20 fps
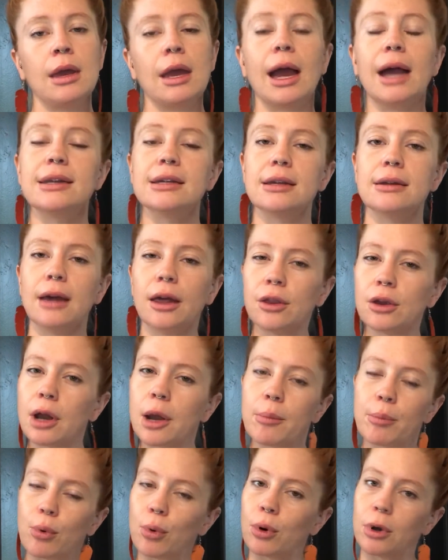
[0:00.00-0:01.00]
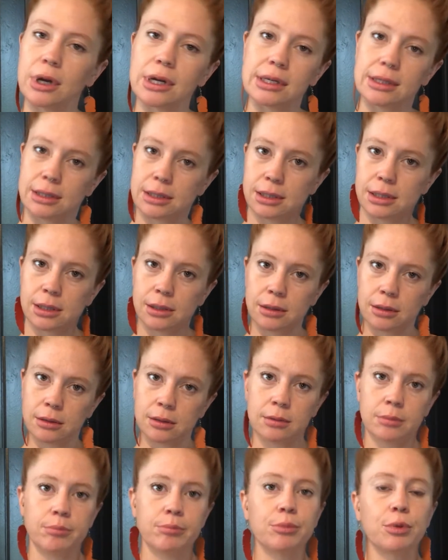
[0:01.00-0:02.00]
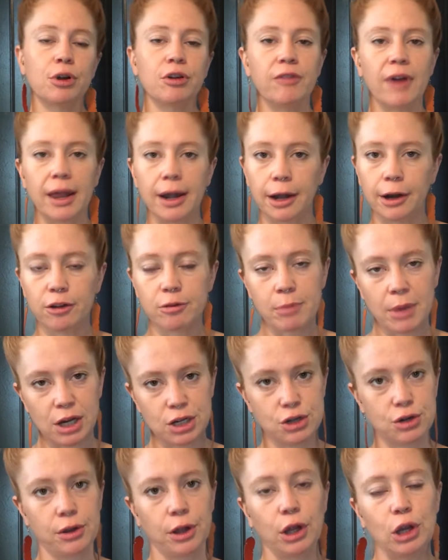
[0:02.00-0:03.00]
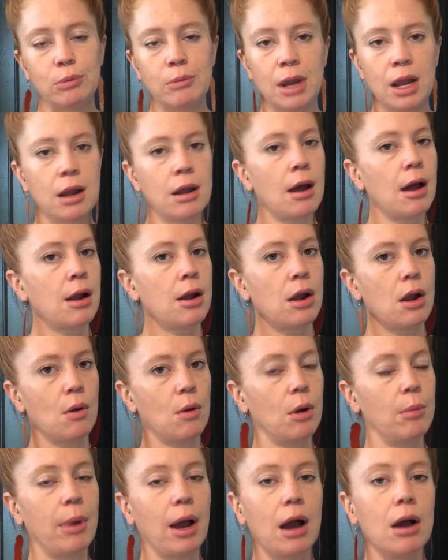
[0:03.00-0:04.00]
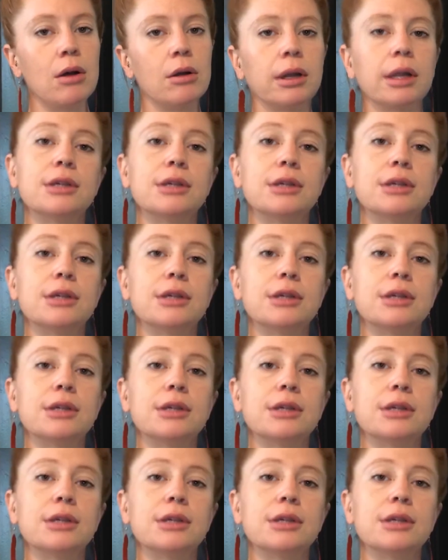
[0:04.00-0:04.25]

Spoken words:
And another important preventative measure that you may not know about